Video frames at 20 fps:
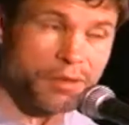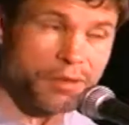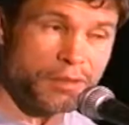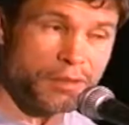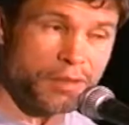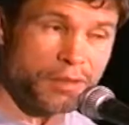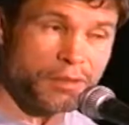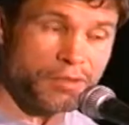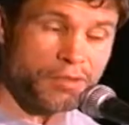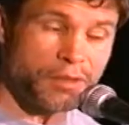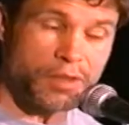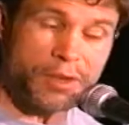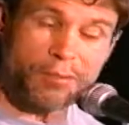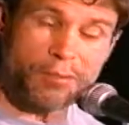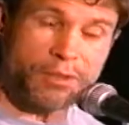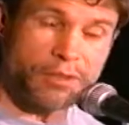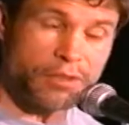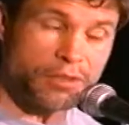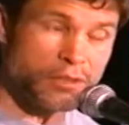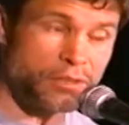
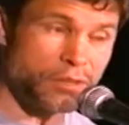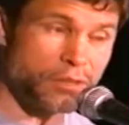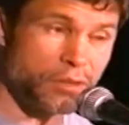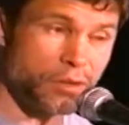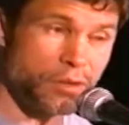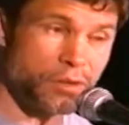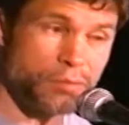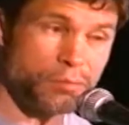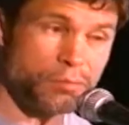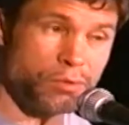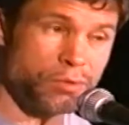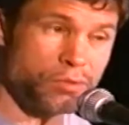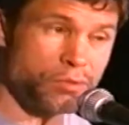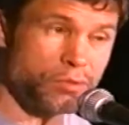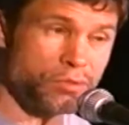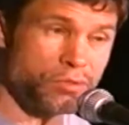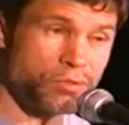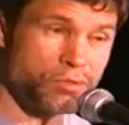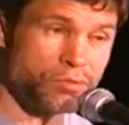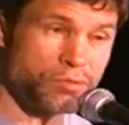that Chicago
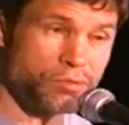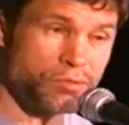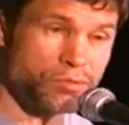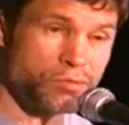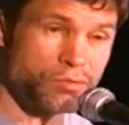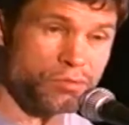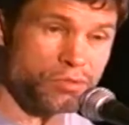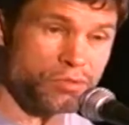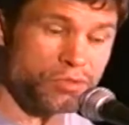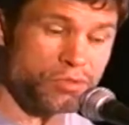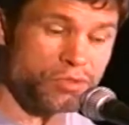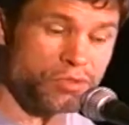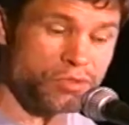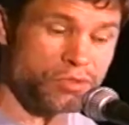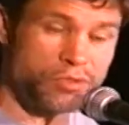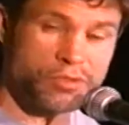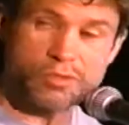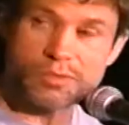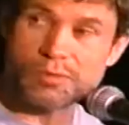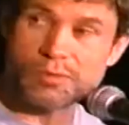blues
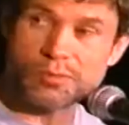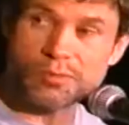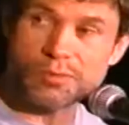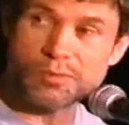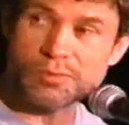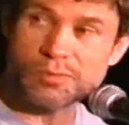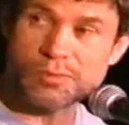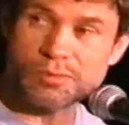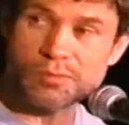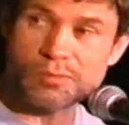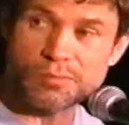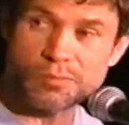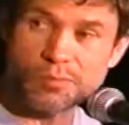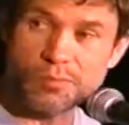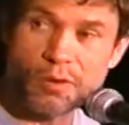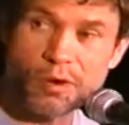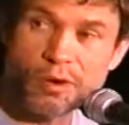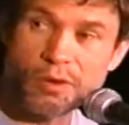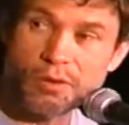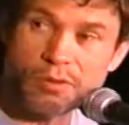tradition is
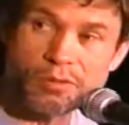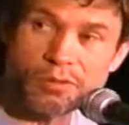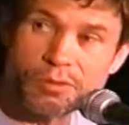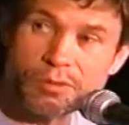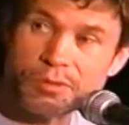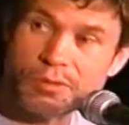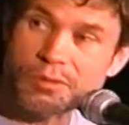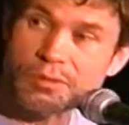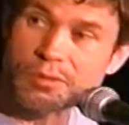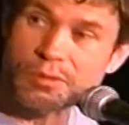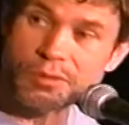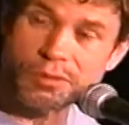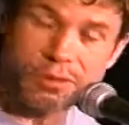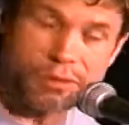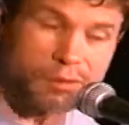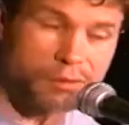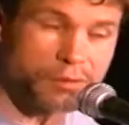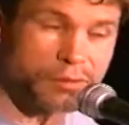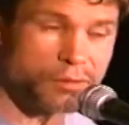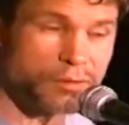wonderful,
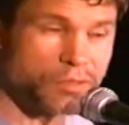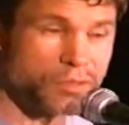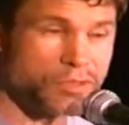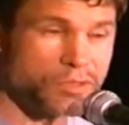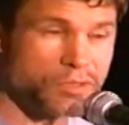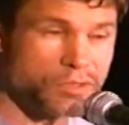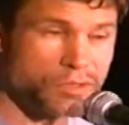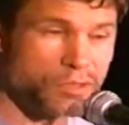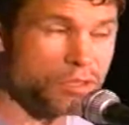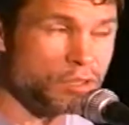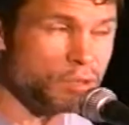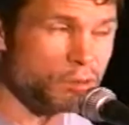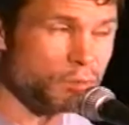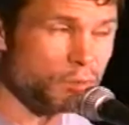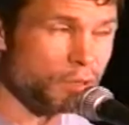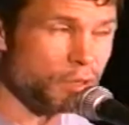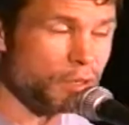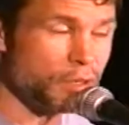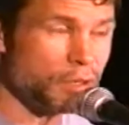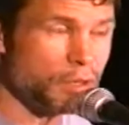it's deep.
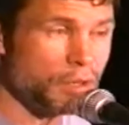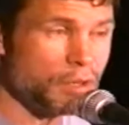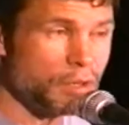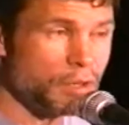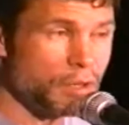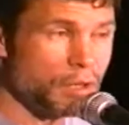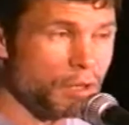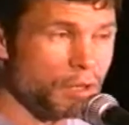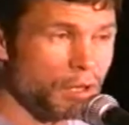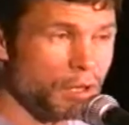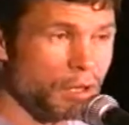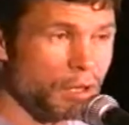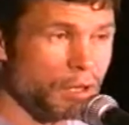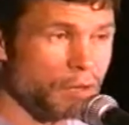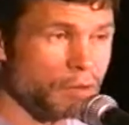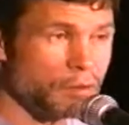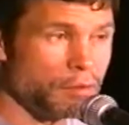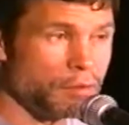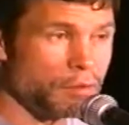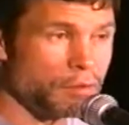
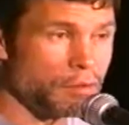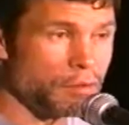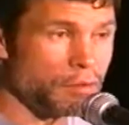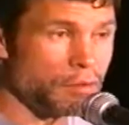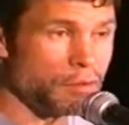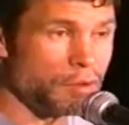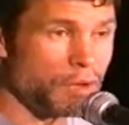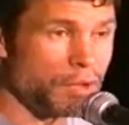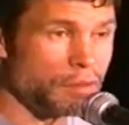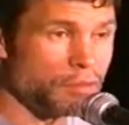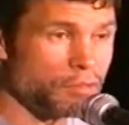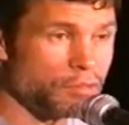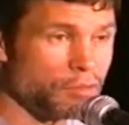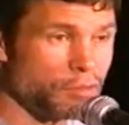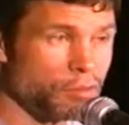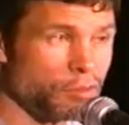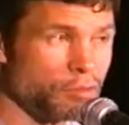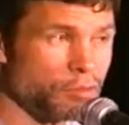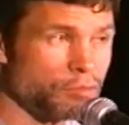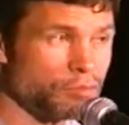And I
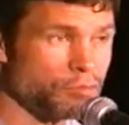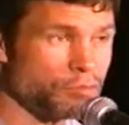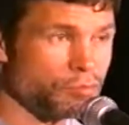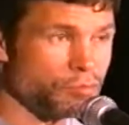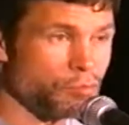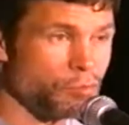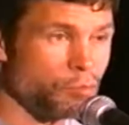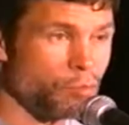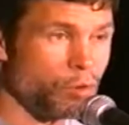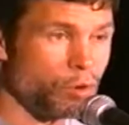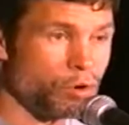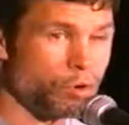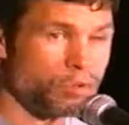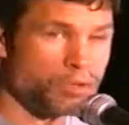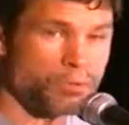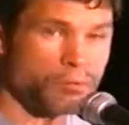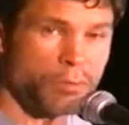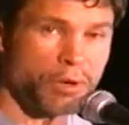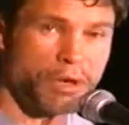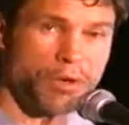sort of
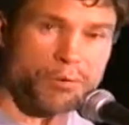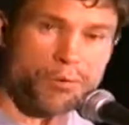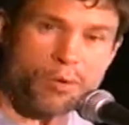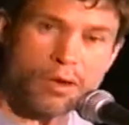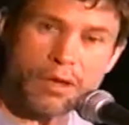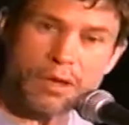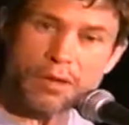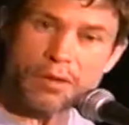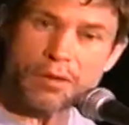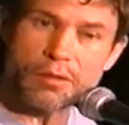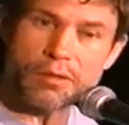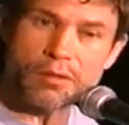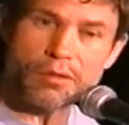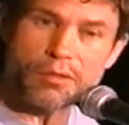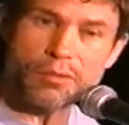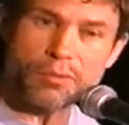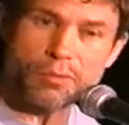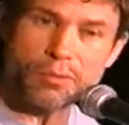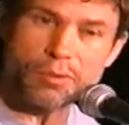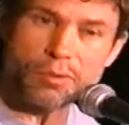worked my way
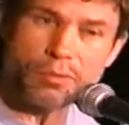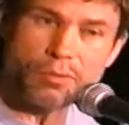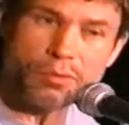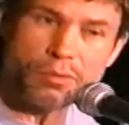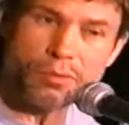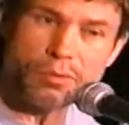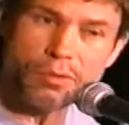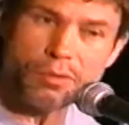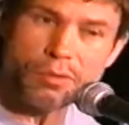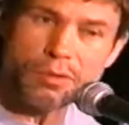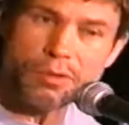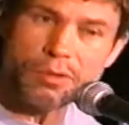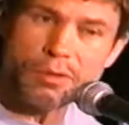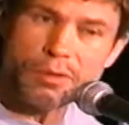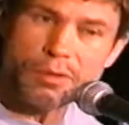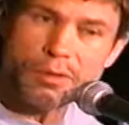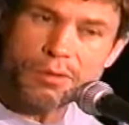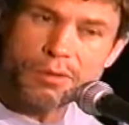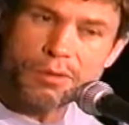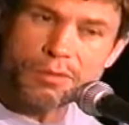through
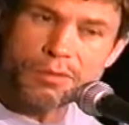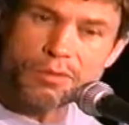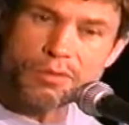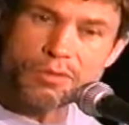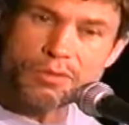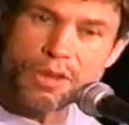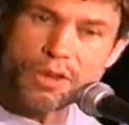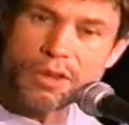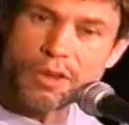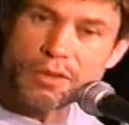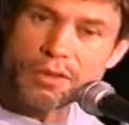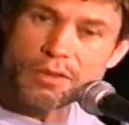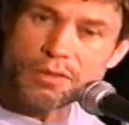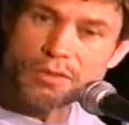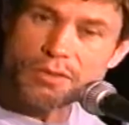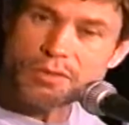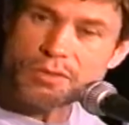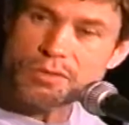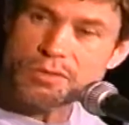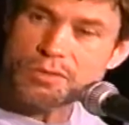
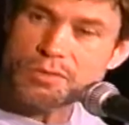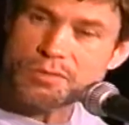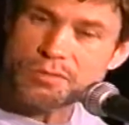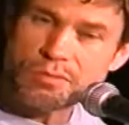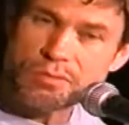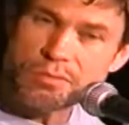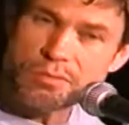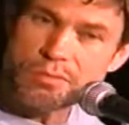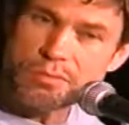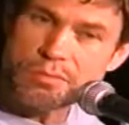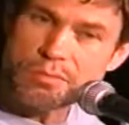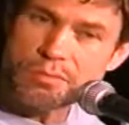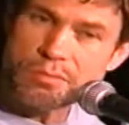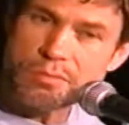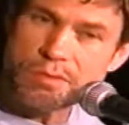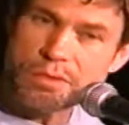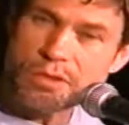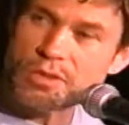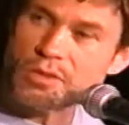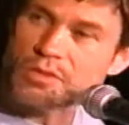jazz
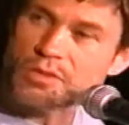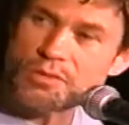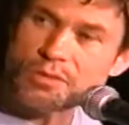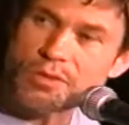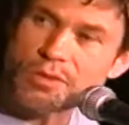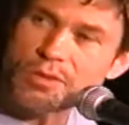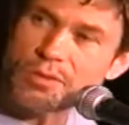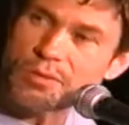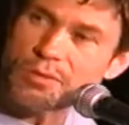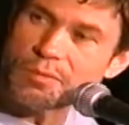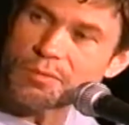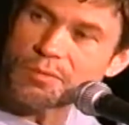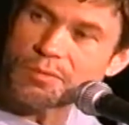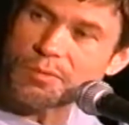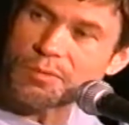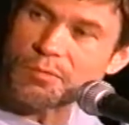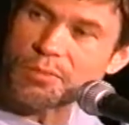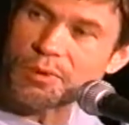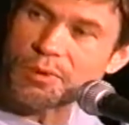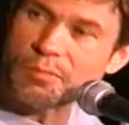history
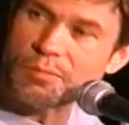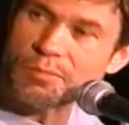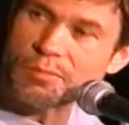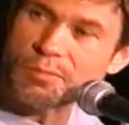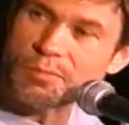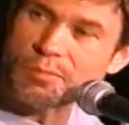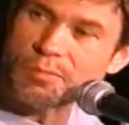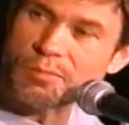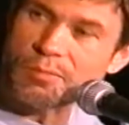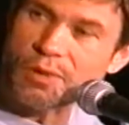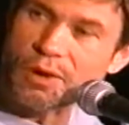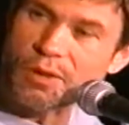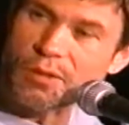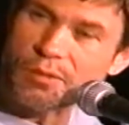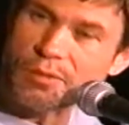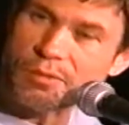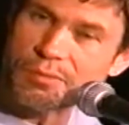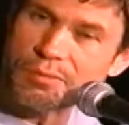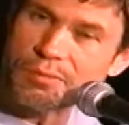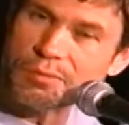with my
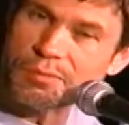brother.